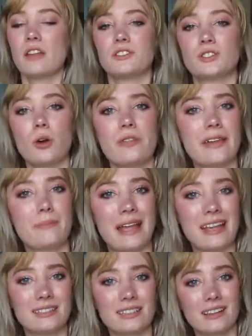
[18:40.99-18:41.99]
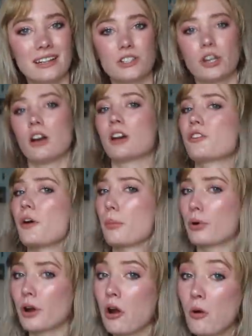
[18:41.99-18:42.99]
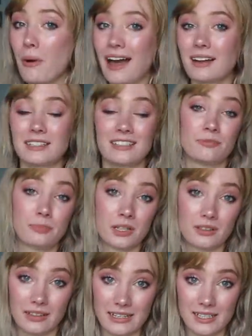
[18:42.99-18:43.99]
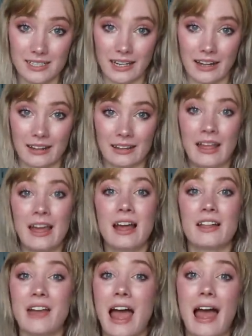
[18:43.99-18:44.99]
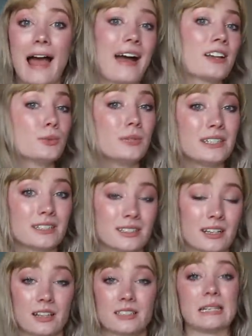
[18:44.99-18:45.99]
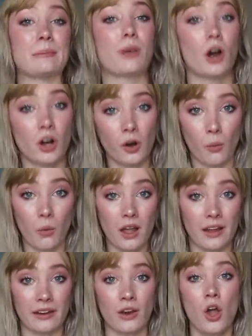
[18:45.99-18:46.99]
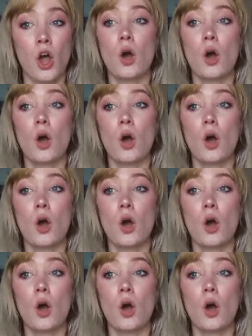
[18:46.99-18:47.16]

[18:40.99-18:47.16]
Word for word: So they basically took the proactive policing that, as we discussed in part one,